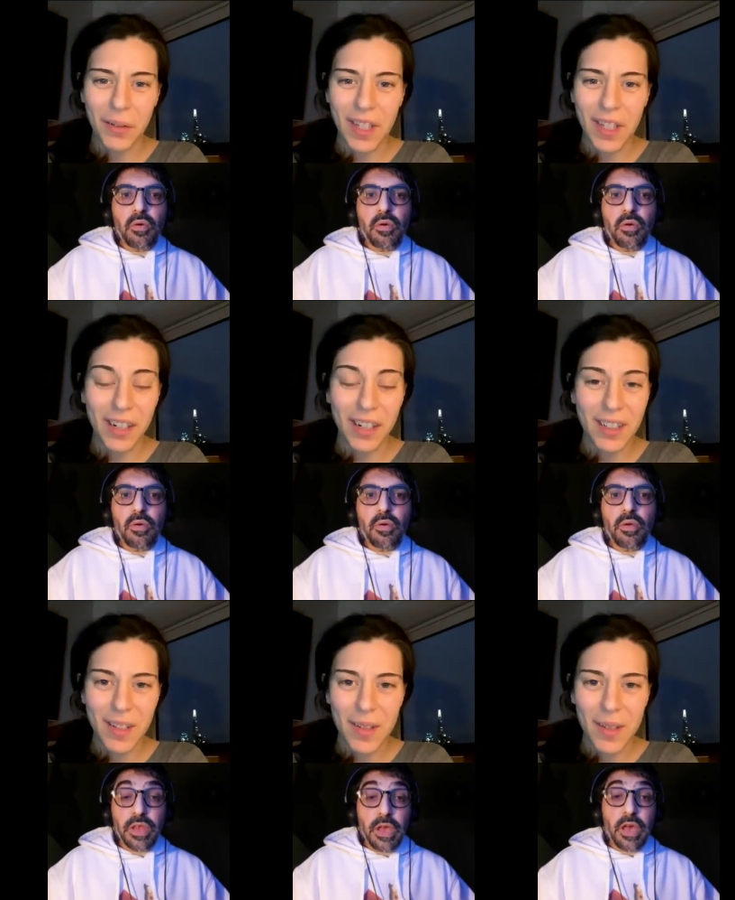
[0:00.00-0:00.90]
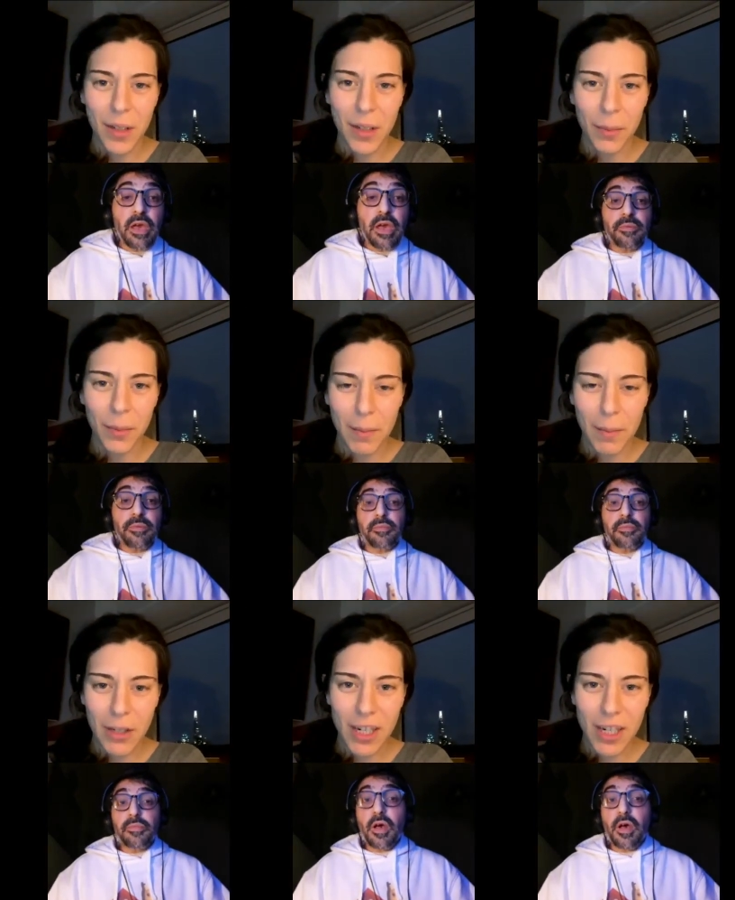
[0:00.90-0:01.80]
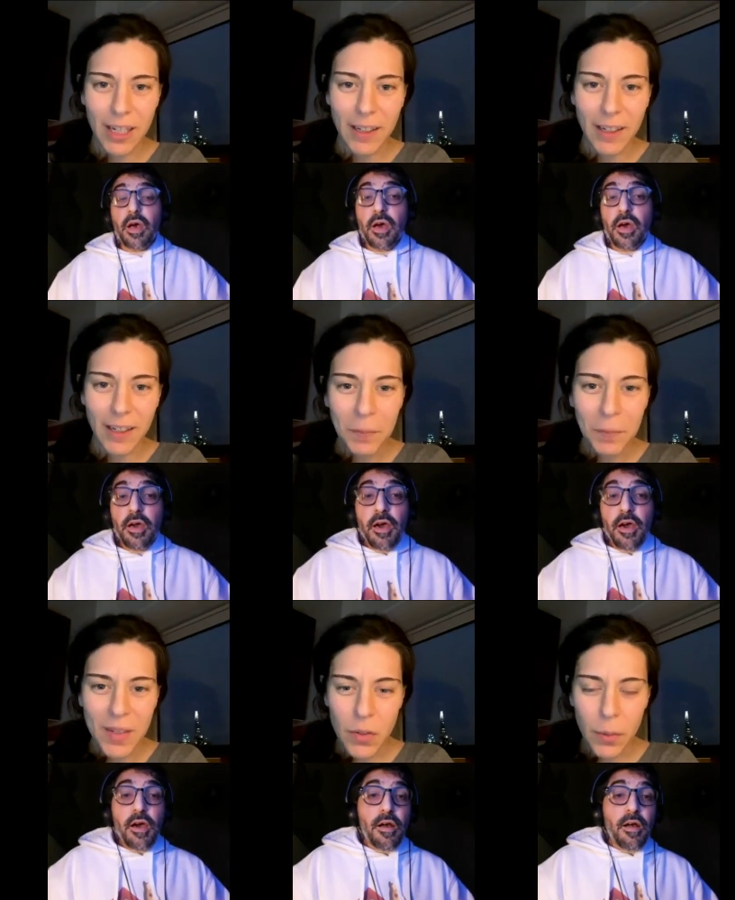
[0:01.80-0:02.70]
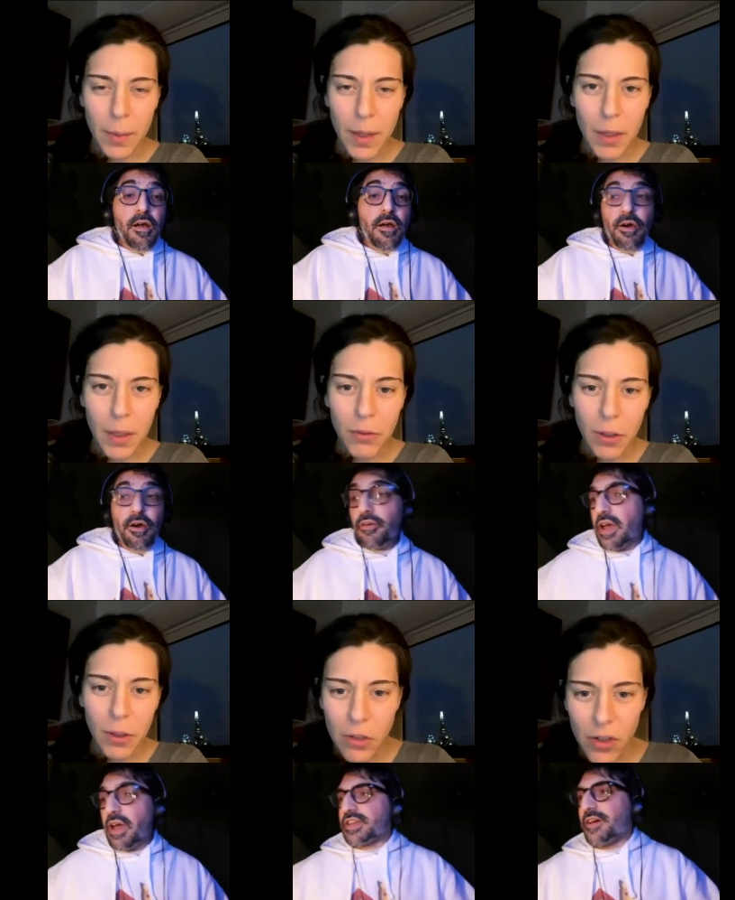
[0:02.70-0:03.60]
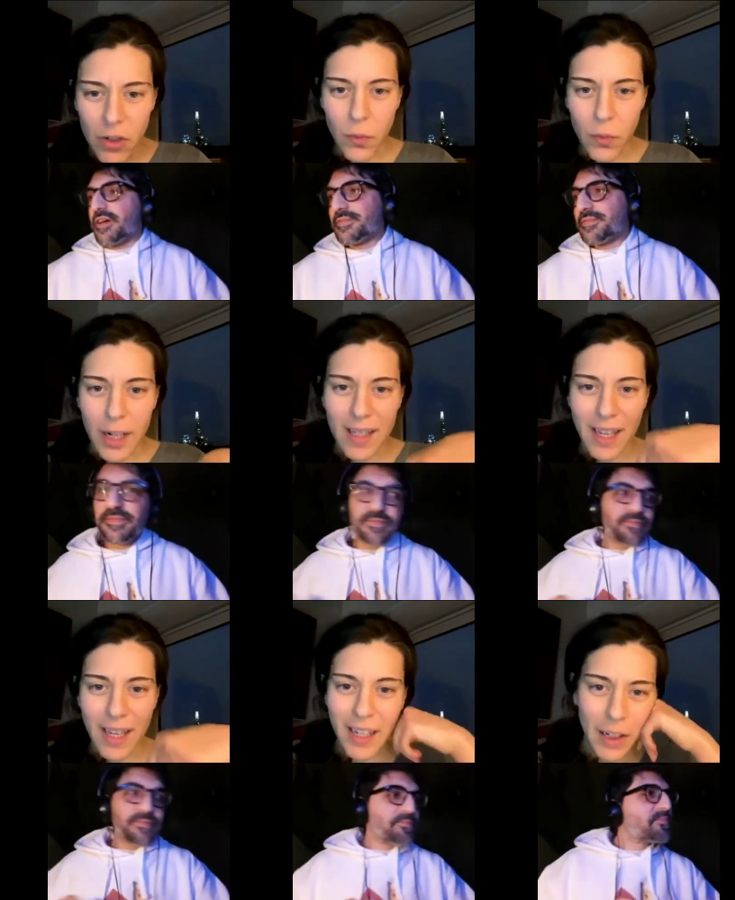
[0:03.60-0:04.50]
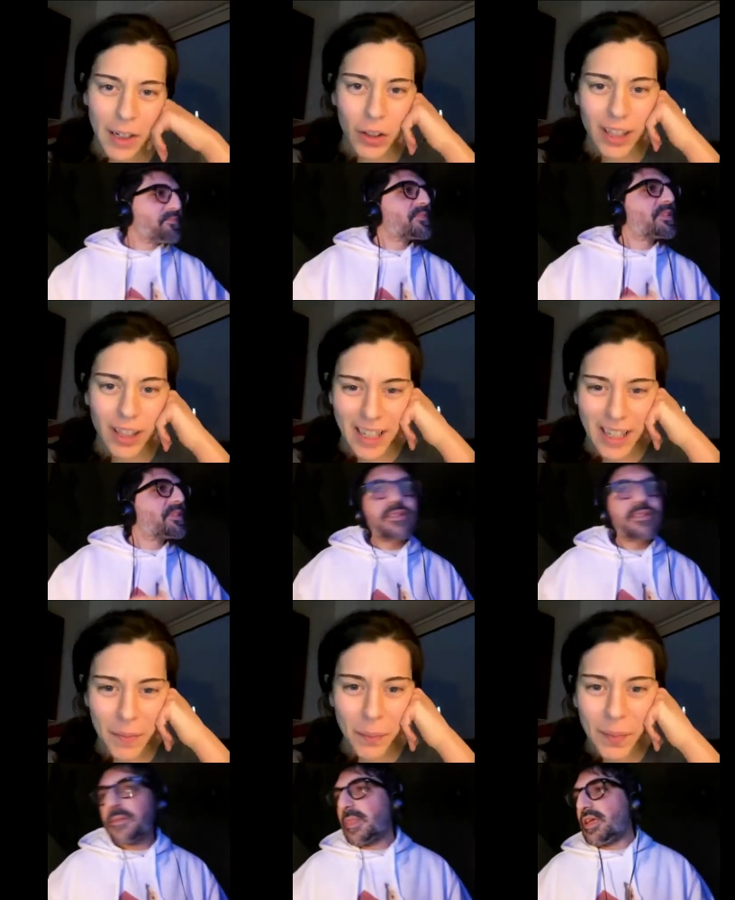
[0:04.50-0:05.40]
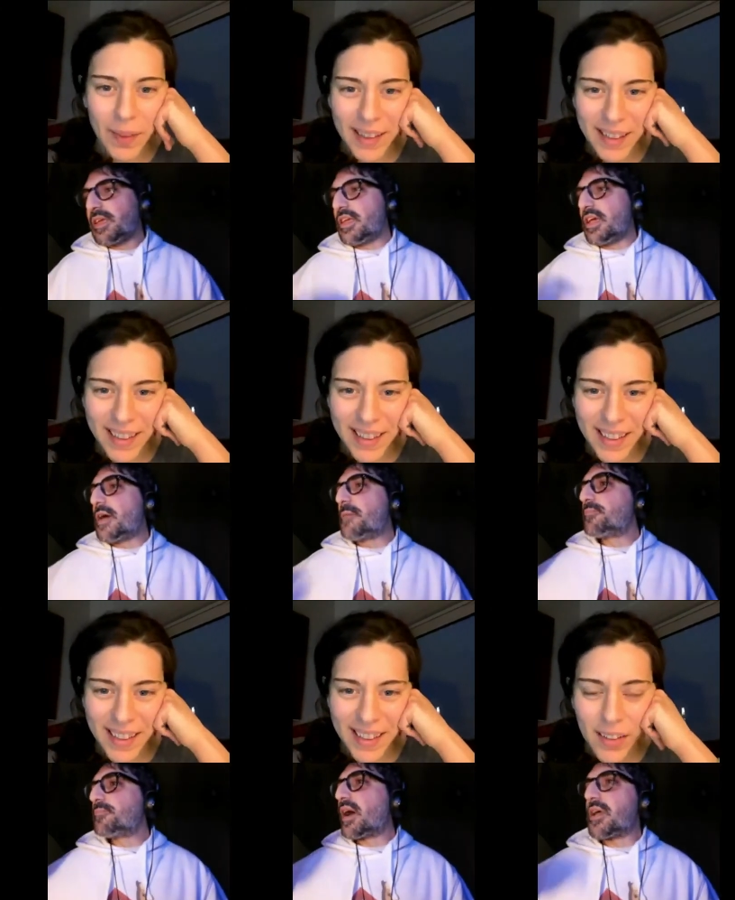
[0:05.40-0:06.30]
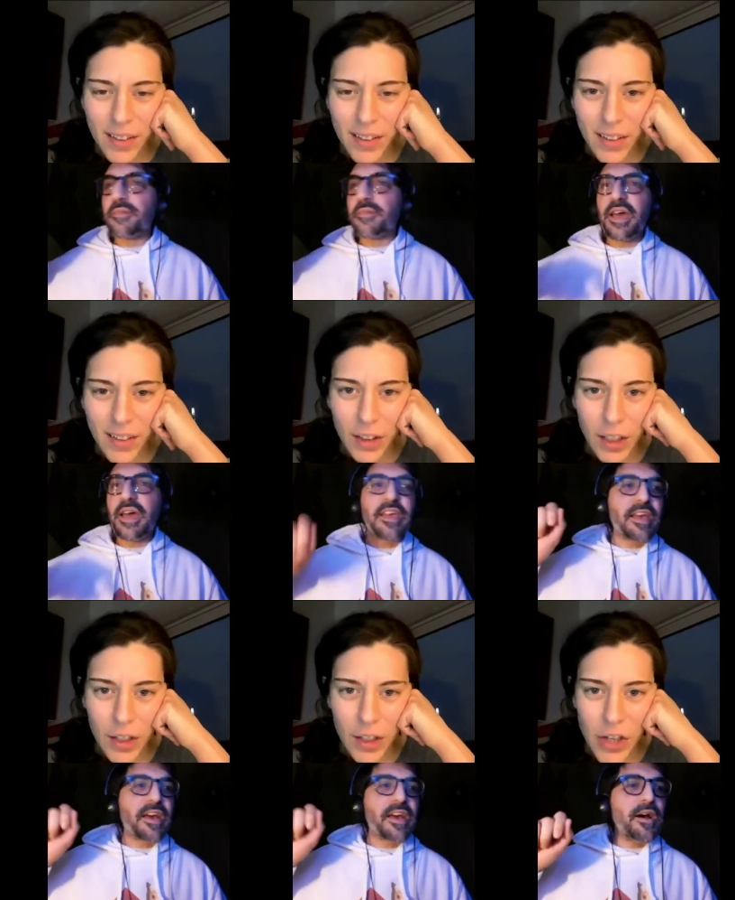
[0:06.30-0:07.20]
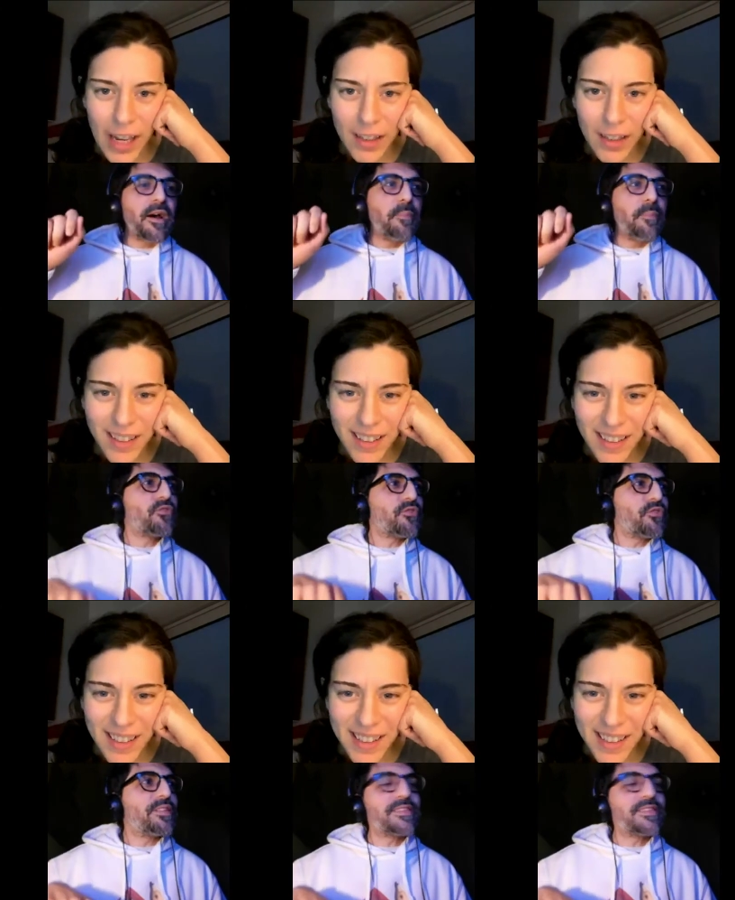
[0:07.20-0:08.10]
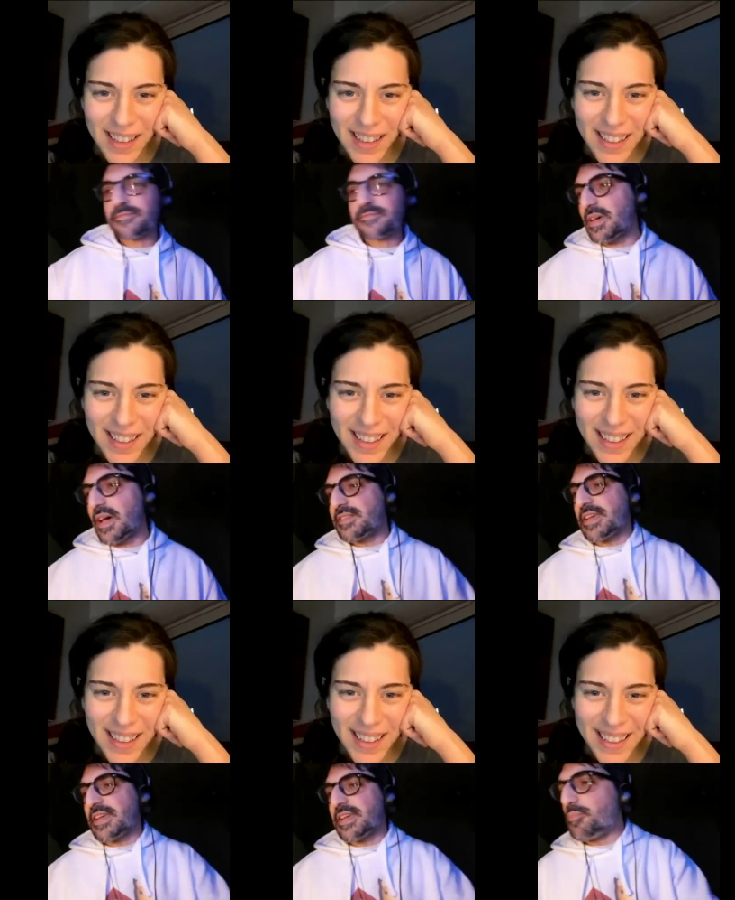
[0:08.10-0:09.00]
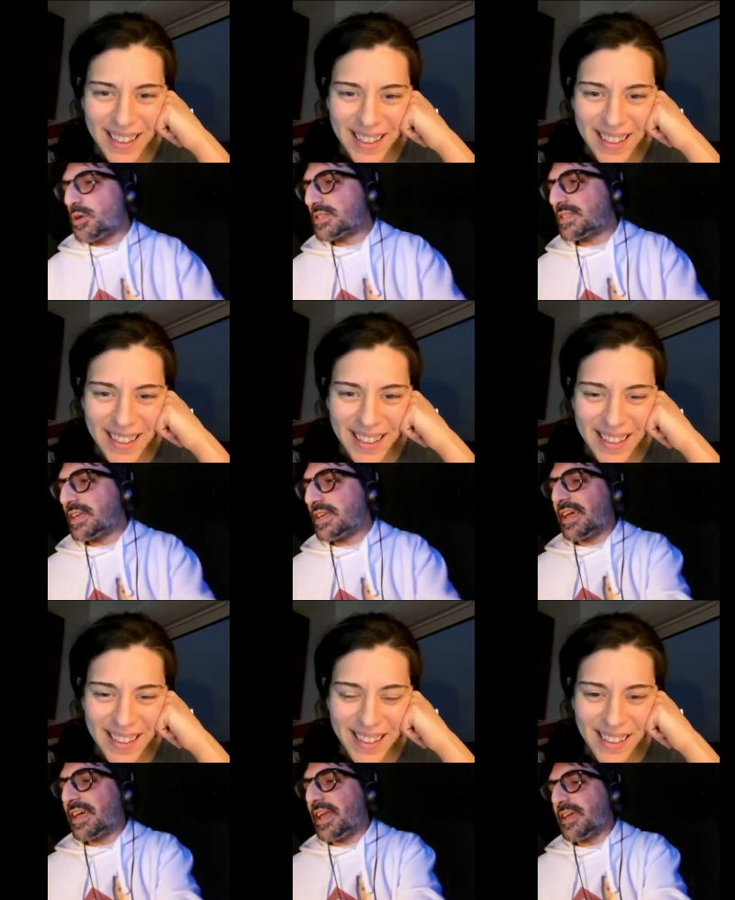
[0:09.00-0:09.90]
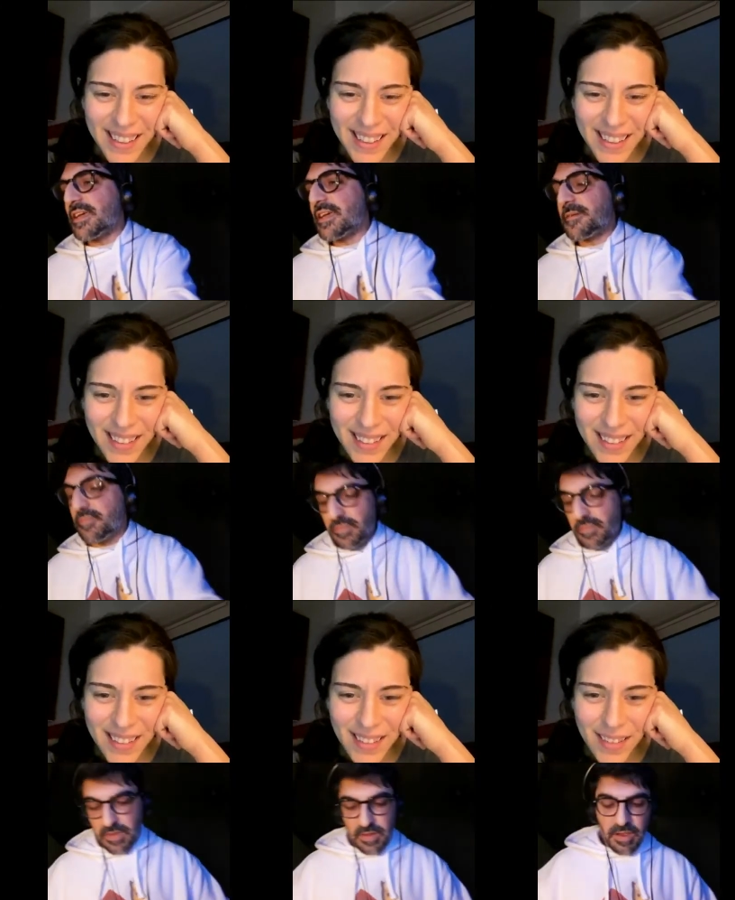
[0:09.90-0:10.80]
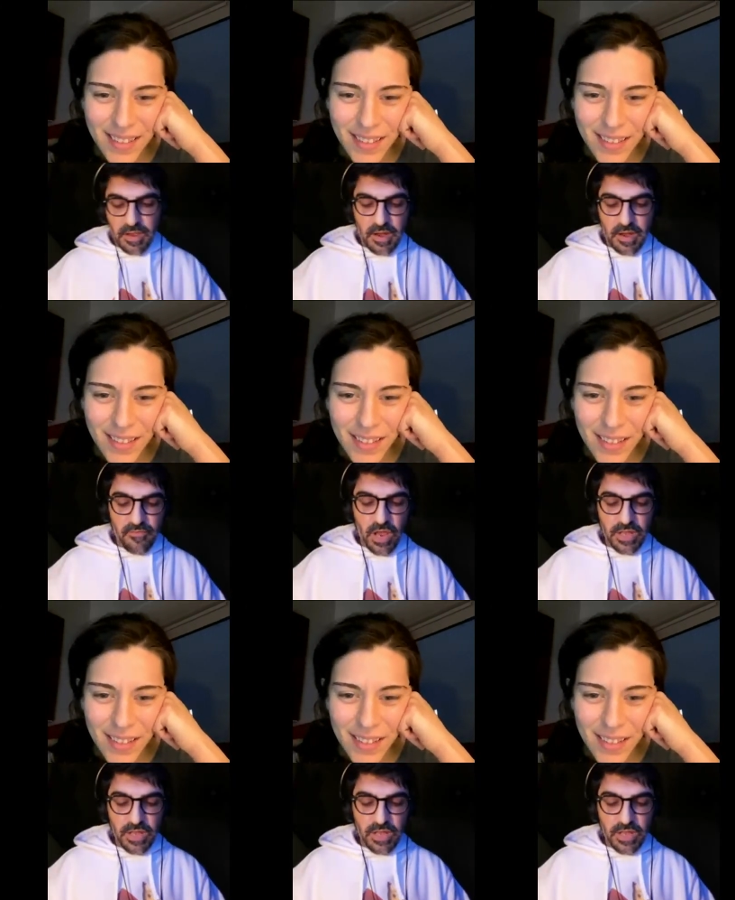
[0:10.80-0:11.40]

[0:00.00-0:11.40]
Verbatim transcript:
Speaker 1: artists you've been mentioning. So maybe All if right. can just write it on the.
Speaker 2: Yeah, I I take a, a, I take a post-it and I and I write the